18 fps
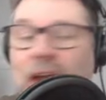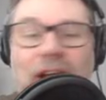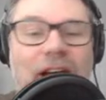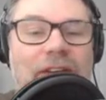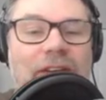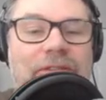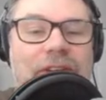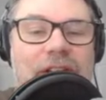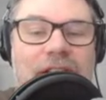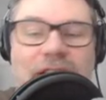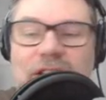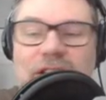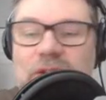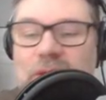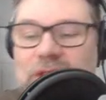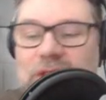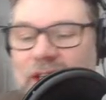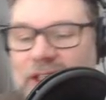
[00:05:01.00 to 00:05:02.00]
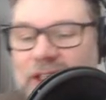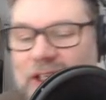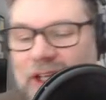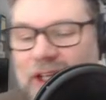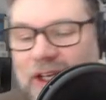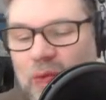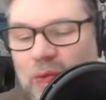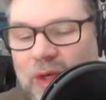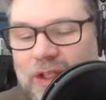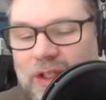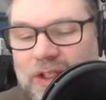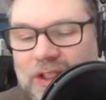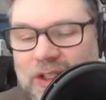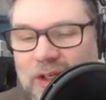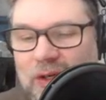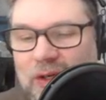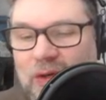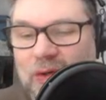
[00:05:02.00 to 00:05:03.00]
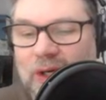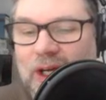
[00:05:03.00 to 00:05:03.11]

I feel like this was 1981, so